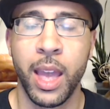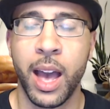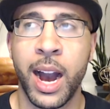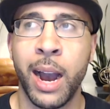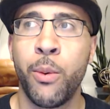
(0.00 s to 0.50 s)

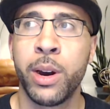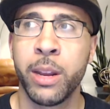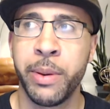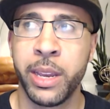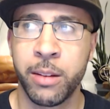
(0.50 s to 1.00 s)
I want to
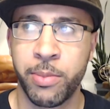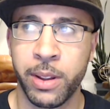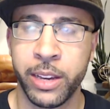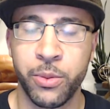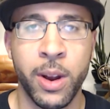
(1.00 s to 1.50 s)
be in a
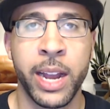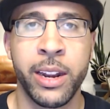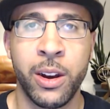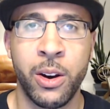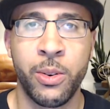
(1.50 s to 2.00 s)
place where I
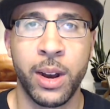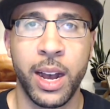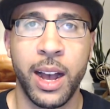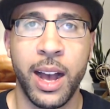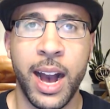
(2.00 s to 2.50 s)
know
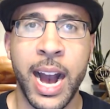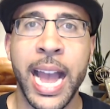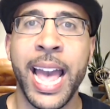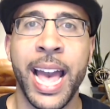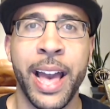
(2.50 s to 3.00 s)
I
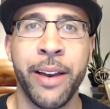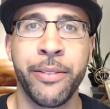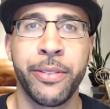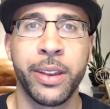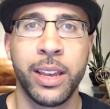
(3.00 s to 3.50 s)

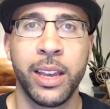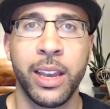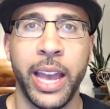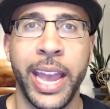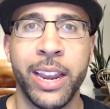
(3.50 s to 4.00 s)
have
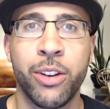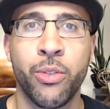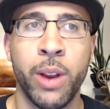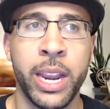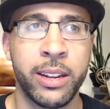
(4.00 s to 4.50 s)
a
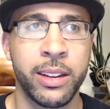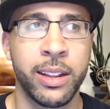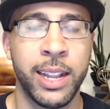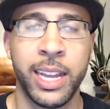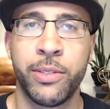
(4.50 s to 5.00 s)
great
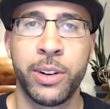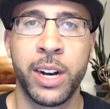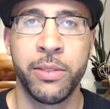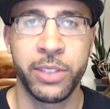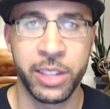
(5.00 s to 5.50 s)
level
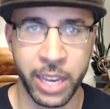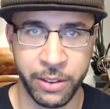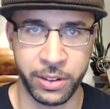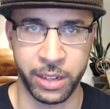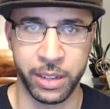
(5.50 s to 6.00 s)
of
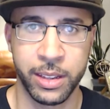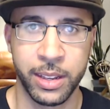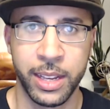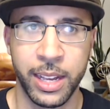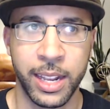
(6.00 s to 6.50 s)
safety.
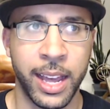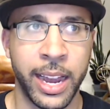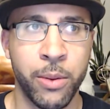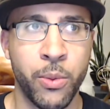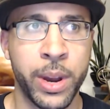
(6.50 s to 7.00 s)

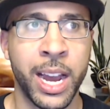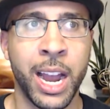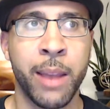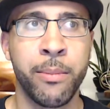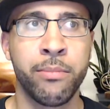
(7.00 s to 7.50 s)
Like when
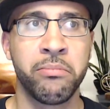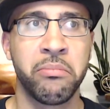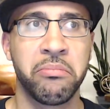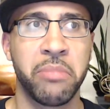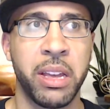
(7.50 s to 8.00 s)
I'm
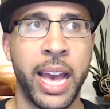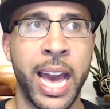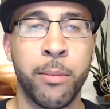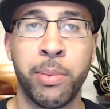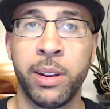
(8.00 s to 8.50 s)

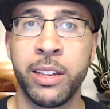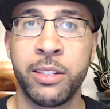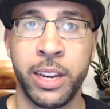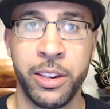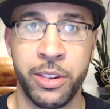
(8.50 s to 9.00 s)
at a police
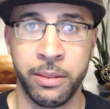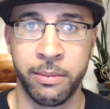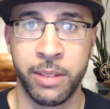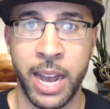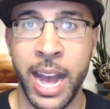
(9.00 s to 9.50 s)
station,
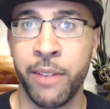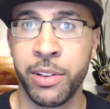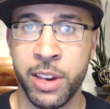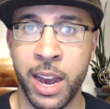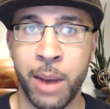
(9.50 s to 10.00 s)
I have a
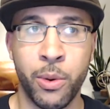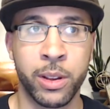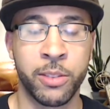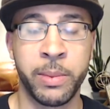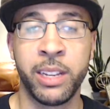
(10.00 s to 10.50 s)
job where
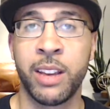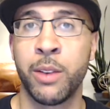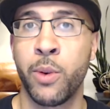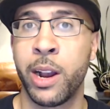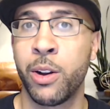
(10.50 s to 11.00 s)
there's many
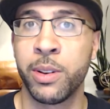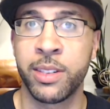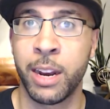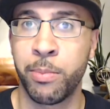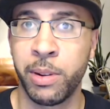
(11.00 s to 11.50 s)
times where I go
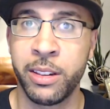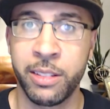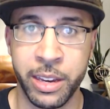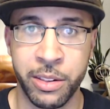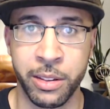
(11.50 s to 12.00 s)
inside of police
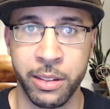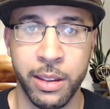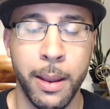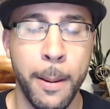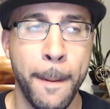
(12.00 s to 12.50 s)
stations
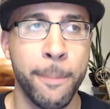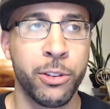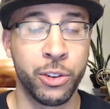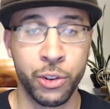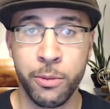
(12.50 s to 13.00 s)

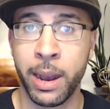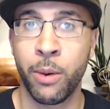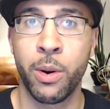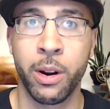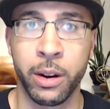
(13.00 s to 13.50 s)
to do my
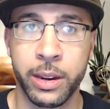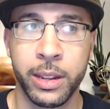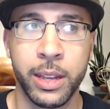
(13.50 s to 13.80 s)
work.